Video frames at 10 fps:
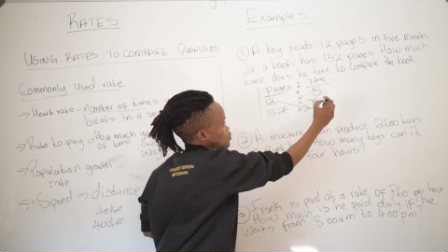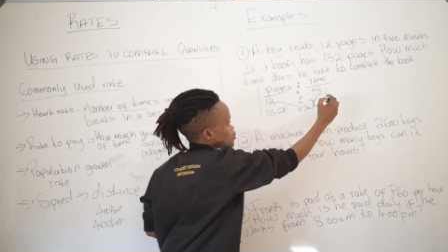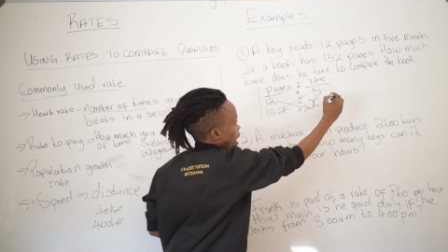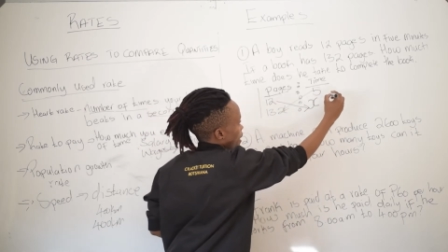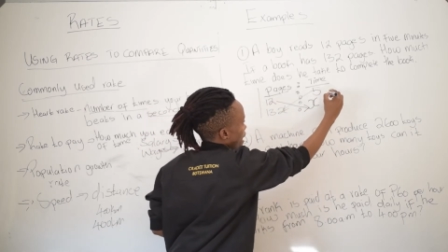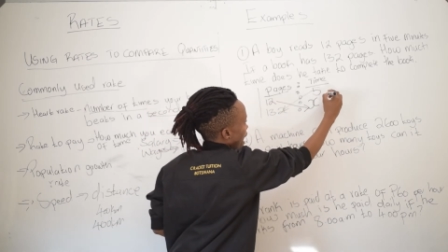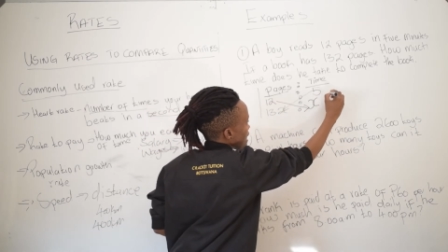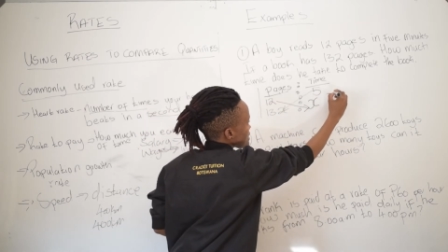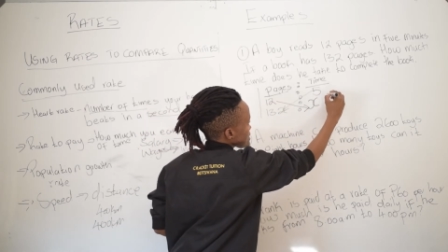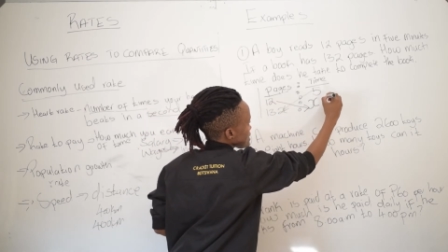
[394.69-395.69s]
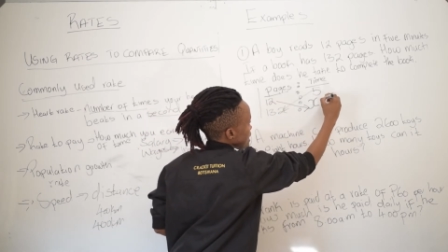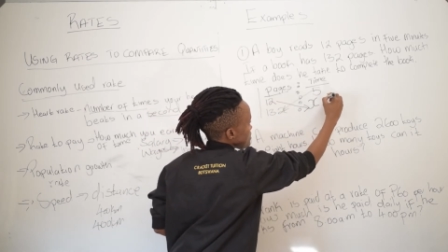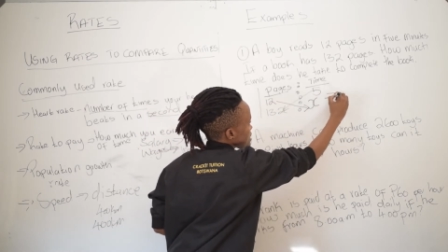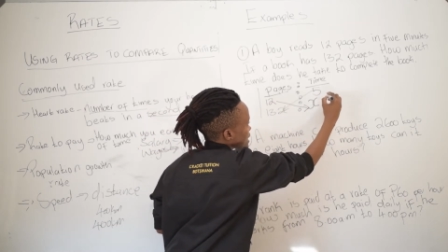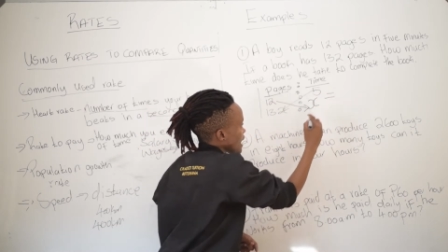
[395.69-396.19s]
So our
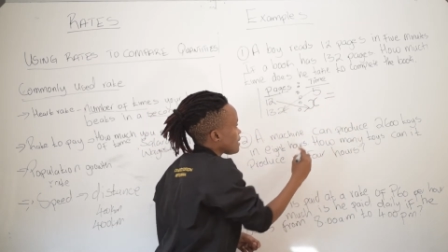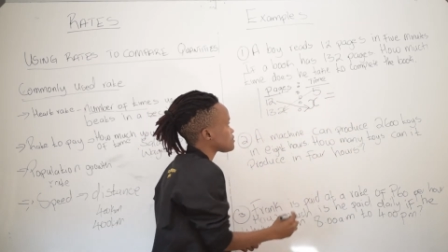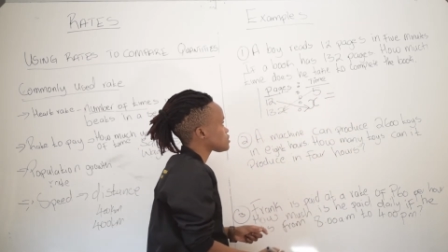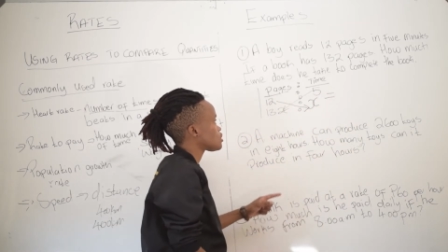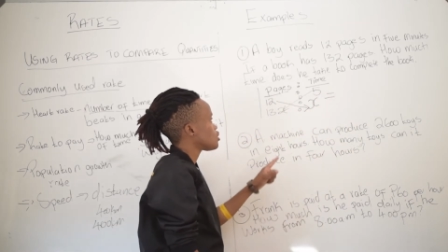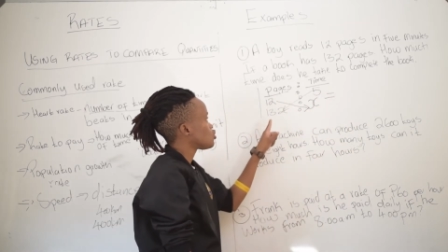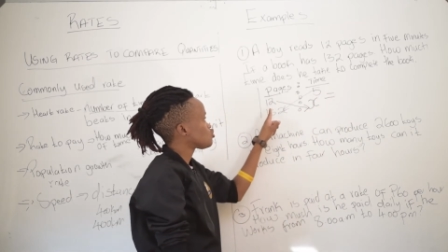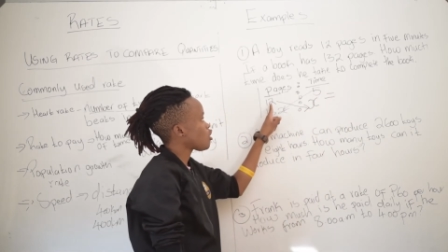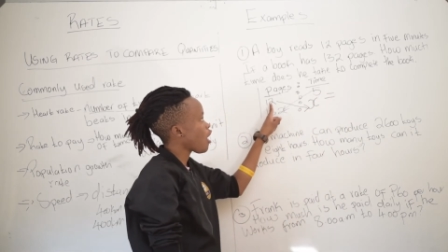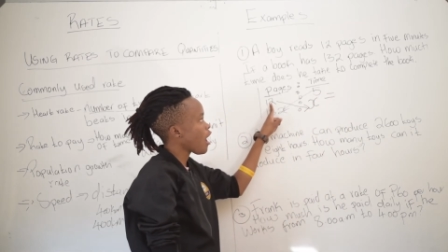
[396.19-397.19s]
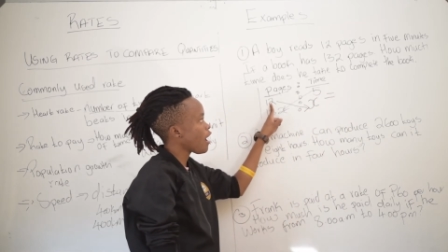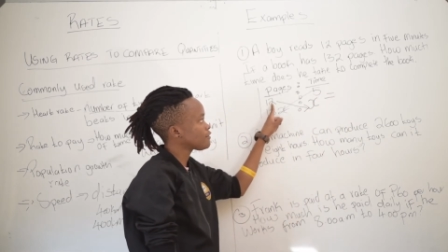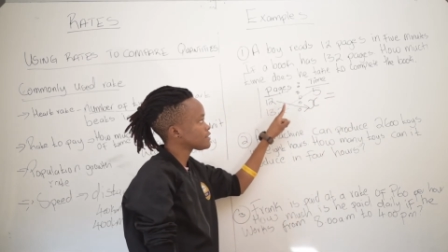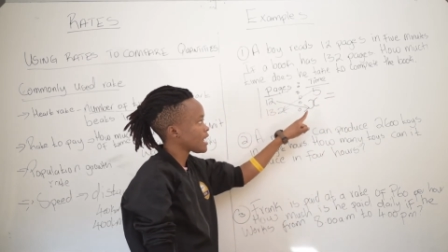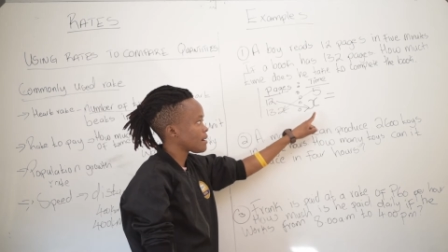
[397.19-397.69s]
answer becomes
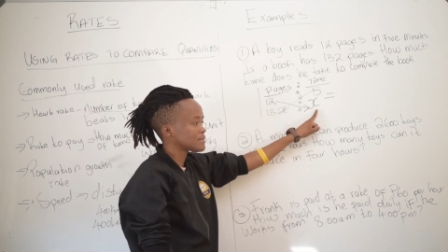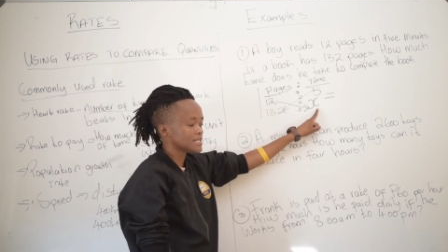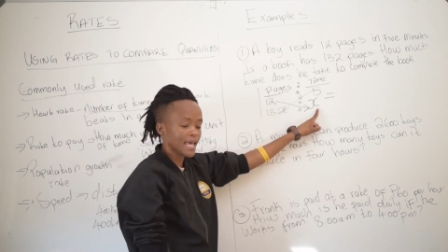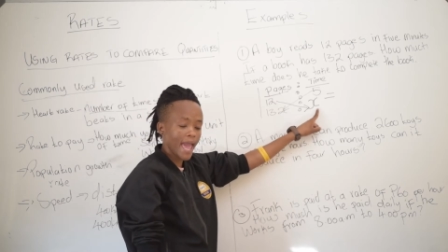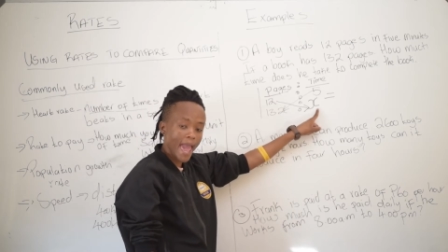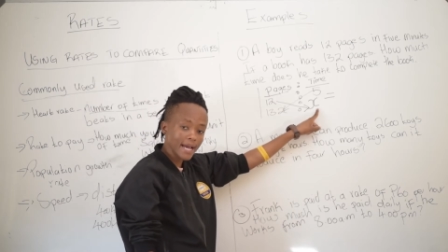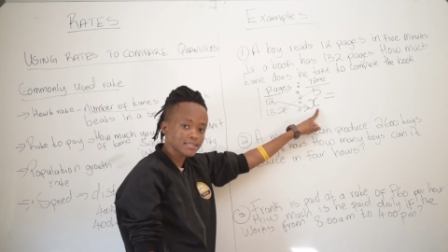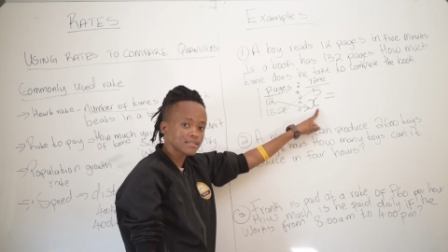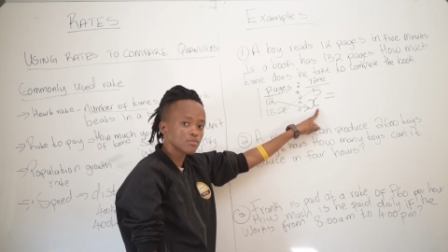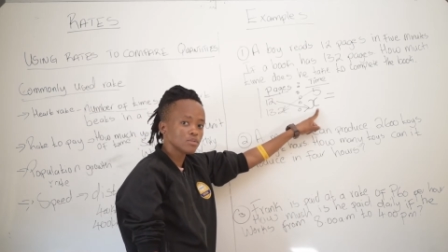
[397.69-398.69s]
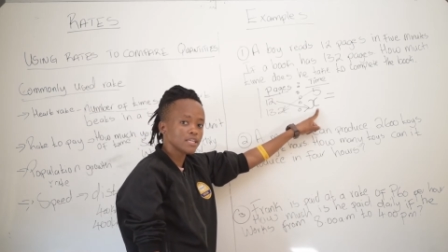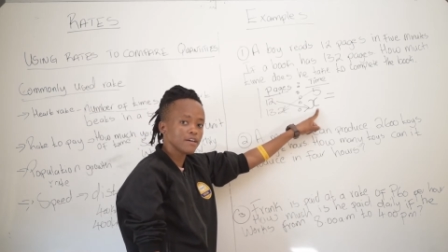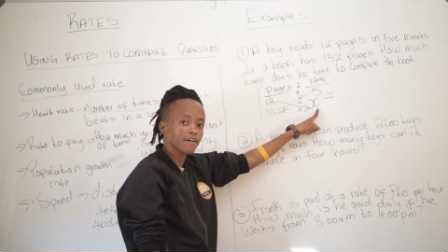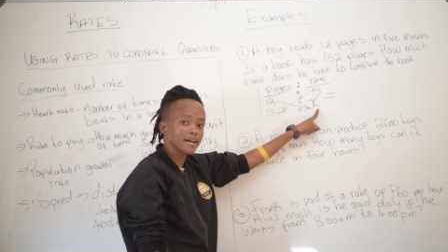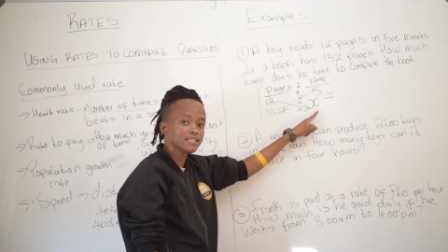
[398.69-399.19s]
12 times x will
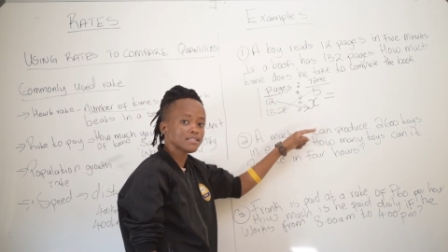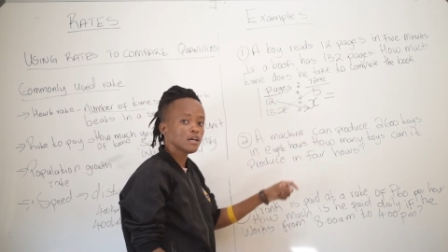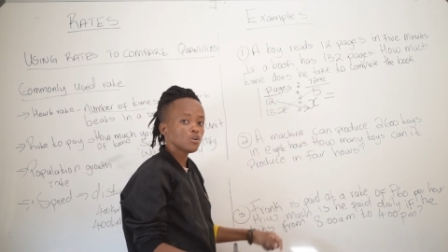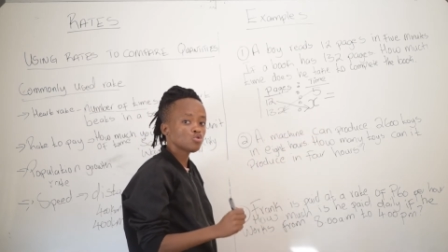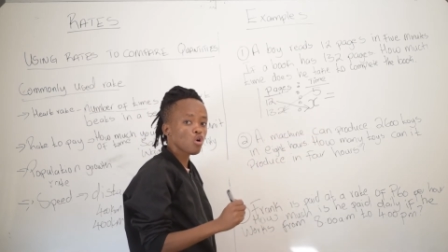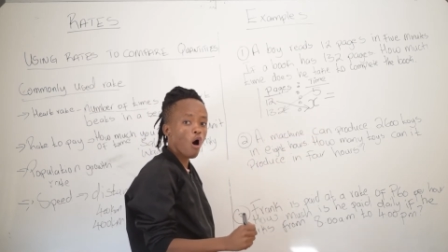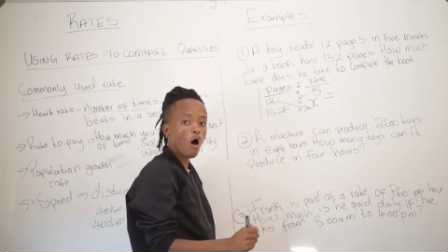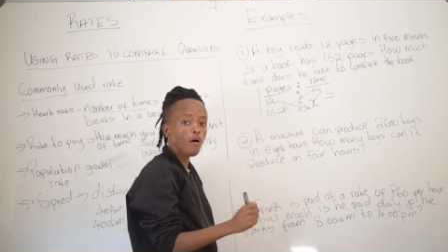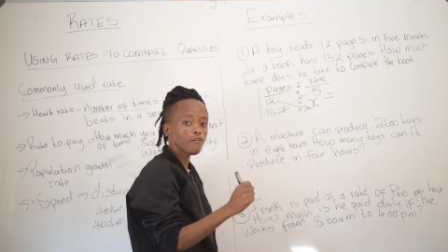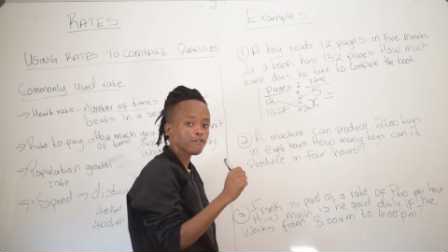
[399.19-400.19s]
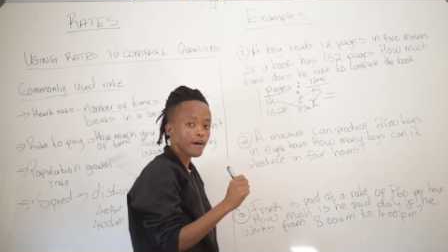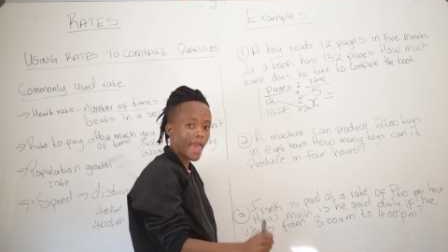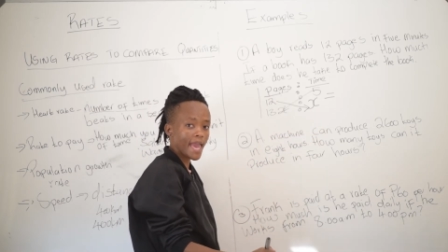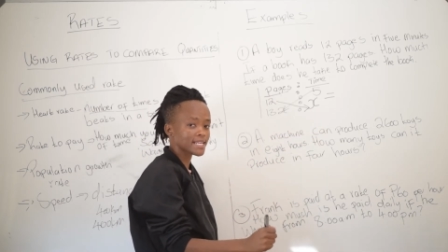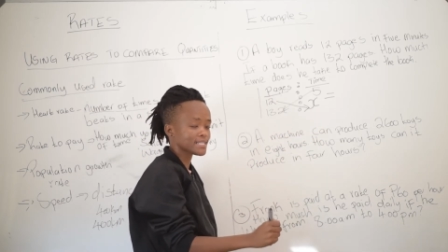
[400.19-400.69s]
give us
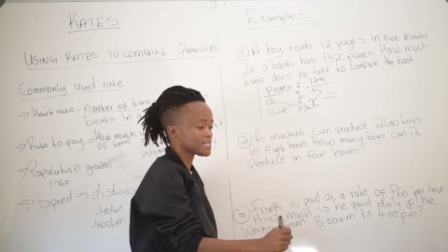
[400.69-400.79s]
12x.